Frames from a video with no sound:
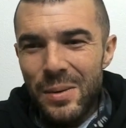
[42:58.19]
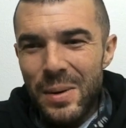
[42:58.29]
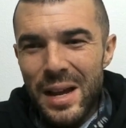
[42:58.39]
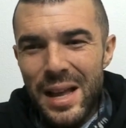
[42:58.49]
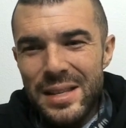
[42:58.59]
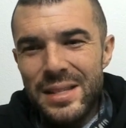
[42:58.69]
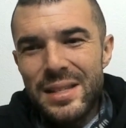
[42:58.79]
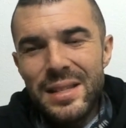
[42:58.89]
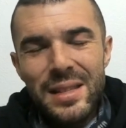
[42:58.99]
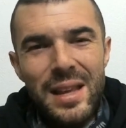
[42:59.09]

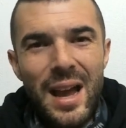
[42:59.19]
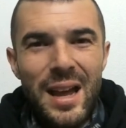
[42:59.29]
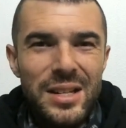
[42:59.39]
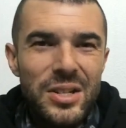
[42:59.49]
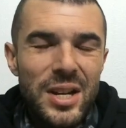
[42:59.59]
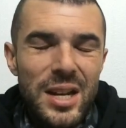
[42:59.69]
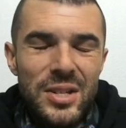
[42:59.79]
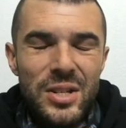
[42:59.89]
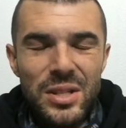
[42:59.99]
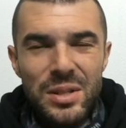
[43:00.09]
Whereas the
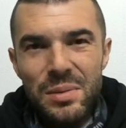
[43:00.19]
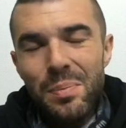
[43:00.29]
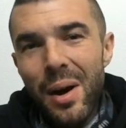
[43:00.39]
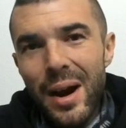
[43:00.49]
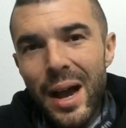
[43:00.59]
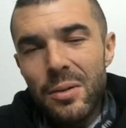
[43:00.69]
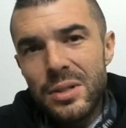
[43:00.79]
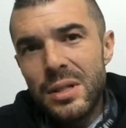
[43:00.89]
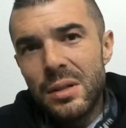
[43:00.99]
INTJs just burn out